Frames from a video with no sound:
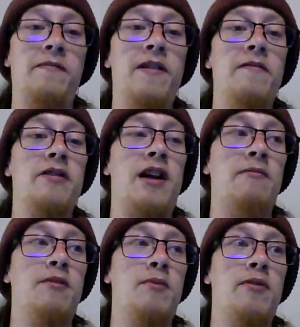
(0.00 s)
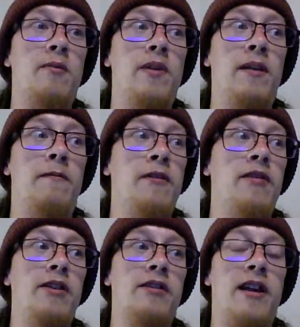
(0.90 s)
If you ever stop smoking weed for at
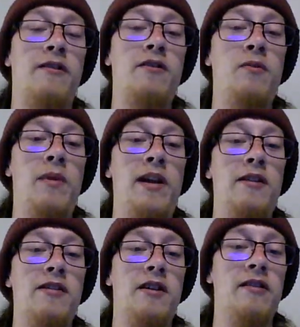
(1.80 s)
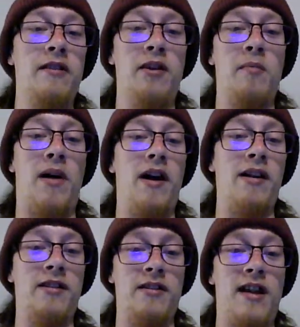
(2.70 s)
least like 2 weeks, suddenly your
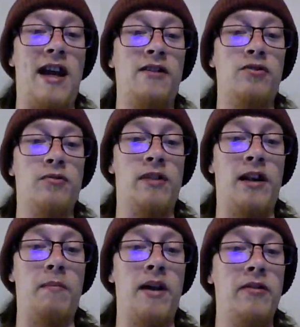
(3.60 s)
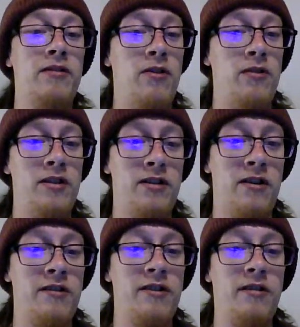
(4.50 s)
body's natural like melatonin
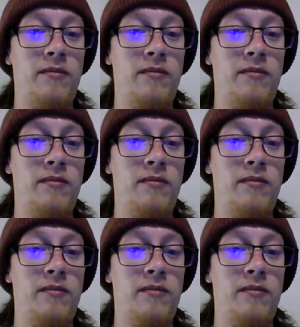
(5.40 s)
starts